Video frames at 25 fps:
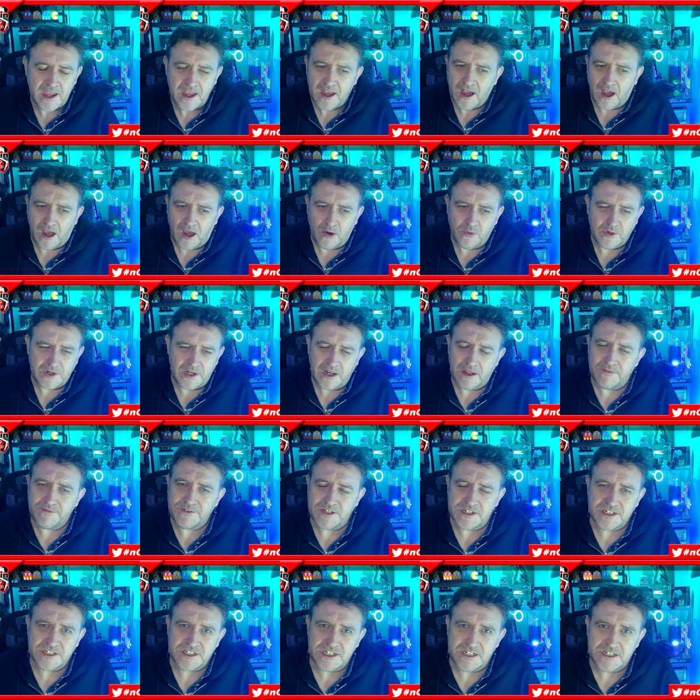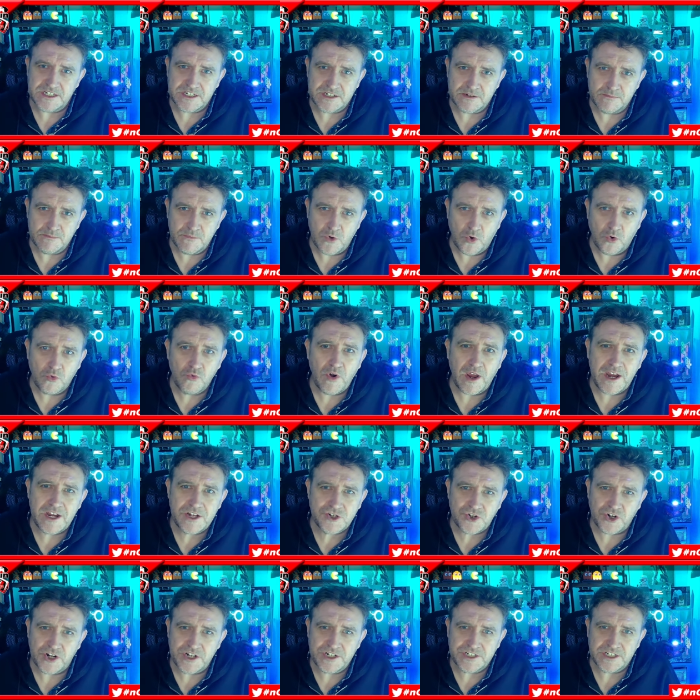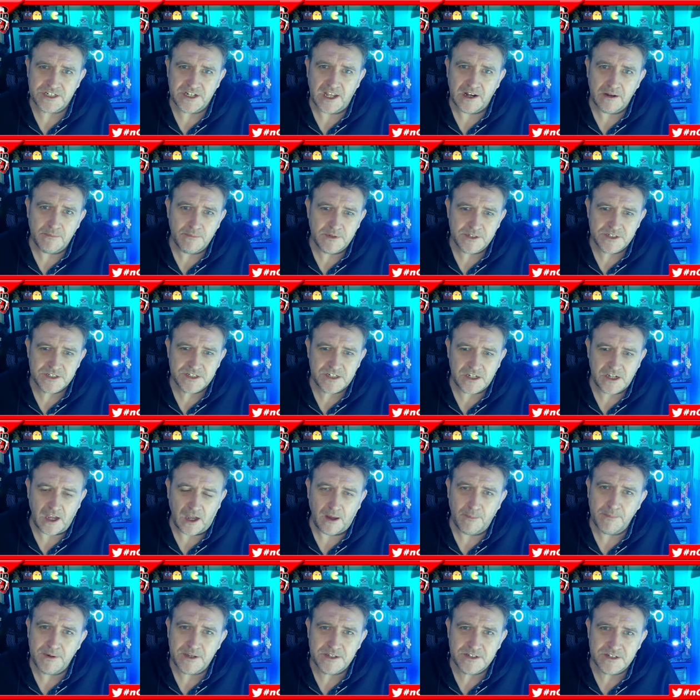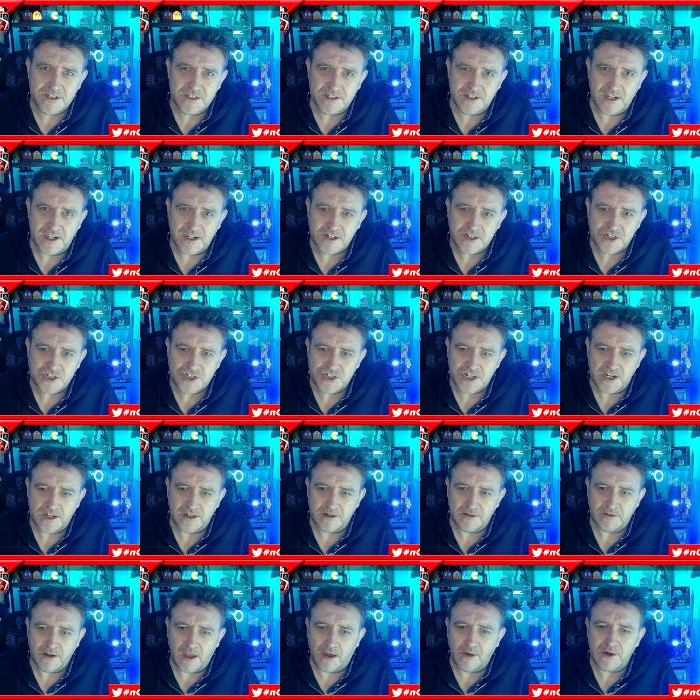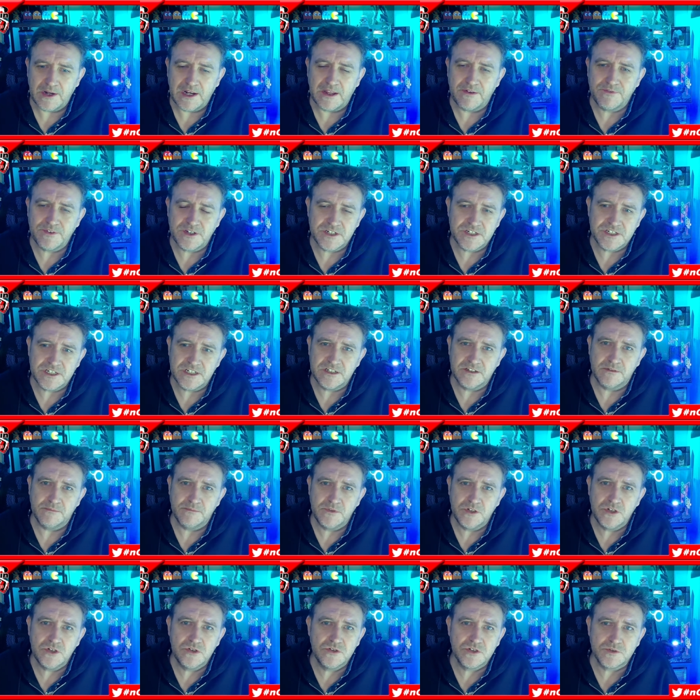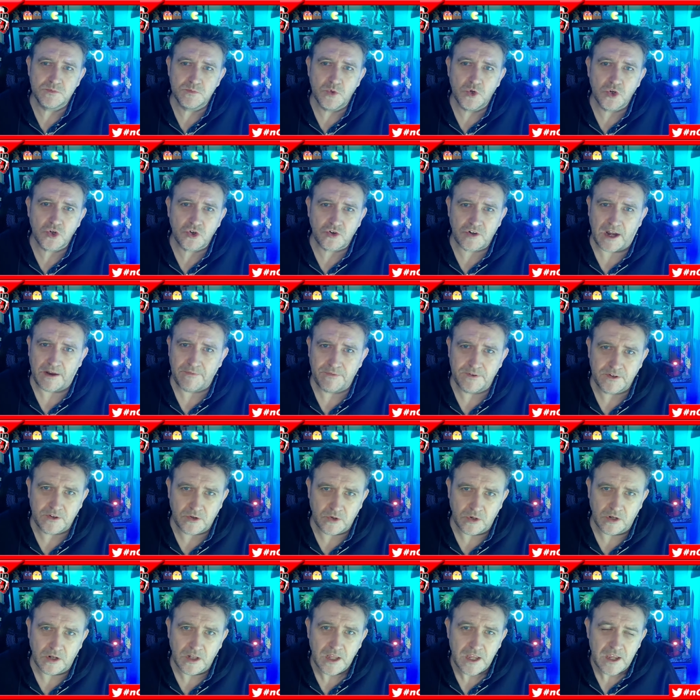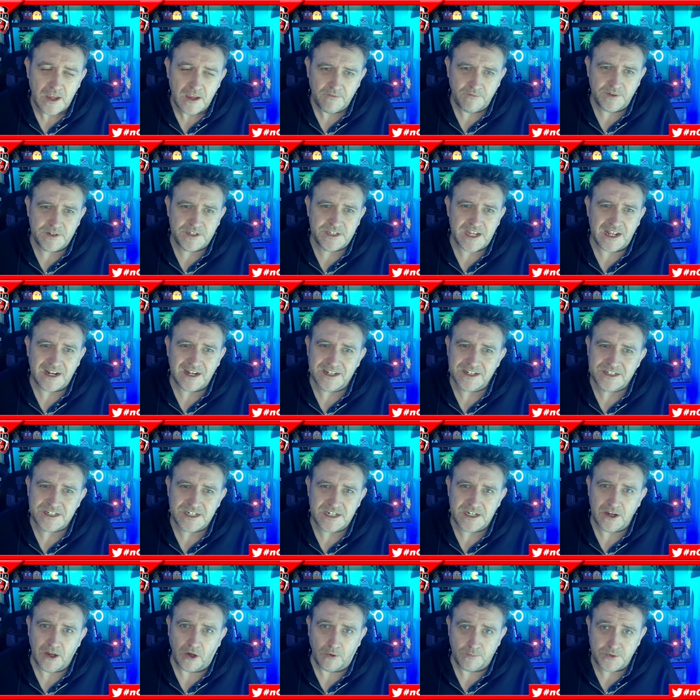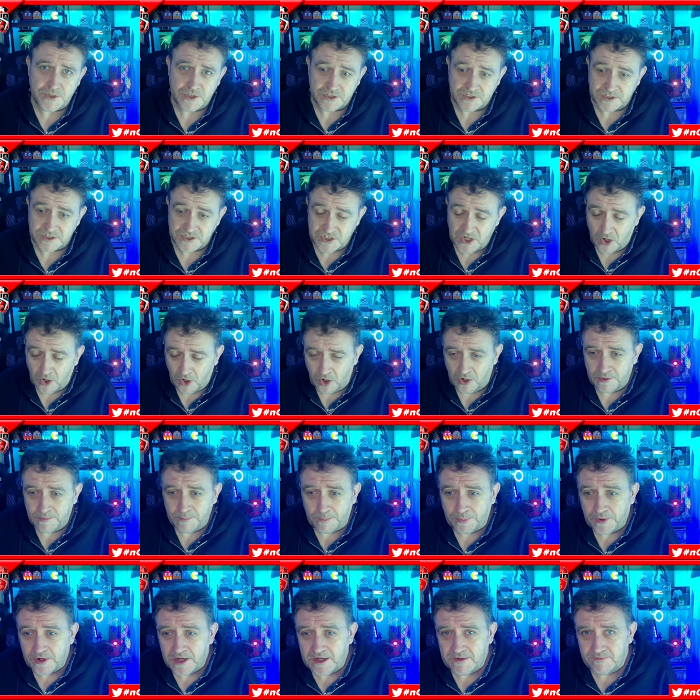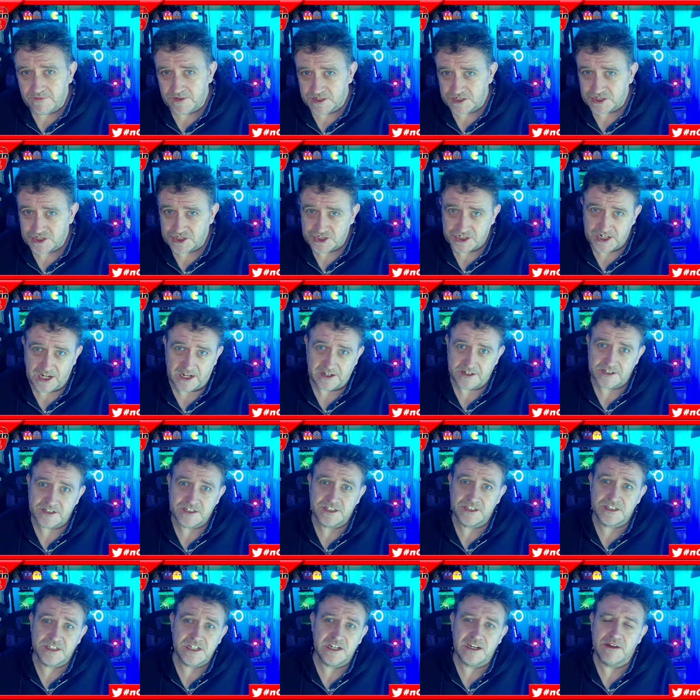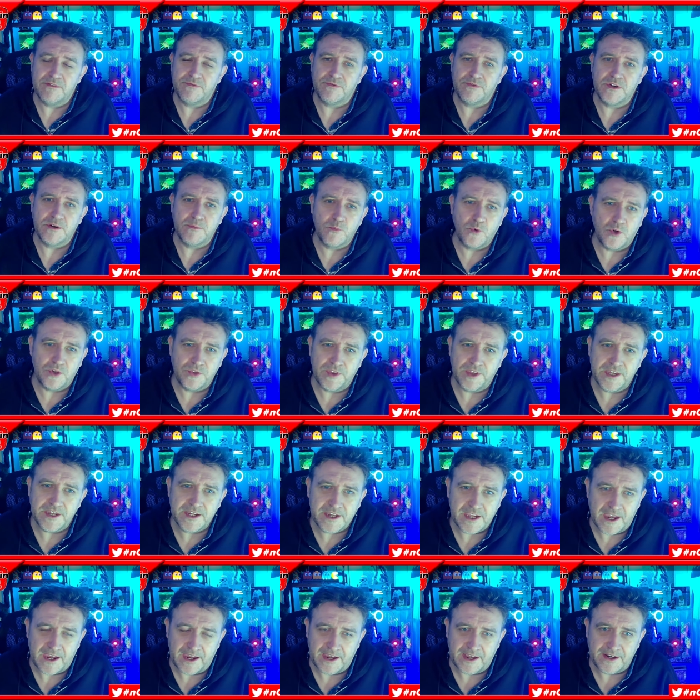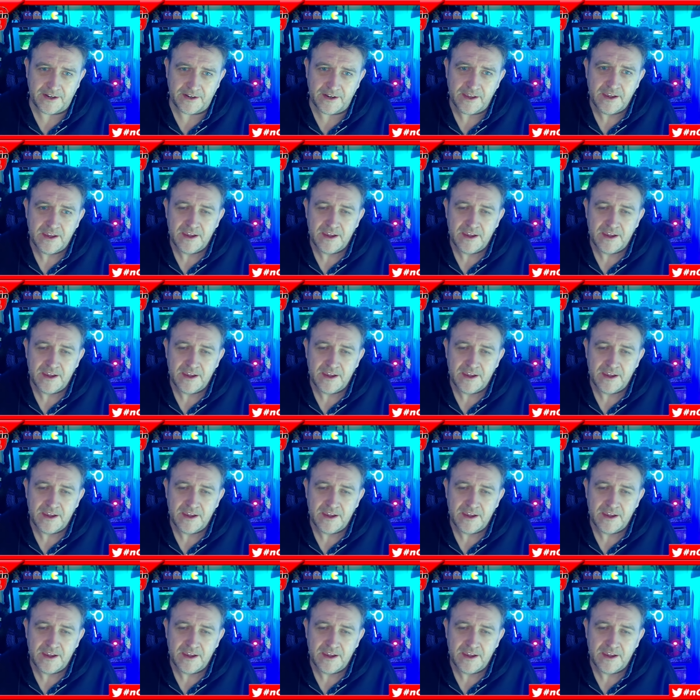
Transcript: I would love to see some more ray tracing elements come into next-gen. I would love to see them use more graphical fidelity options on previous-gen to deliver in what they can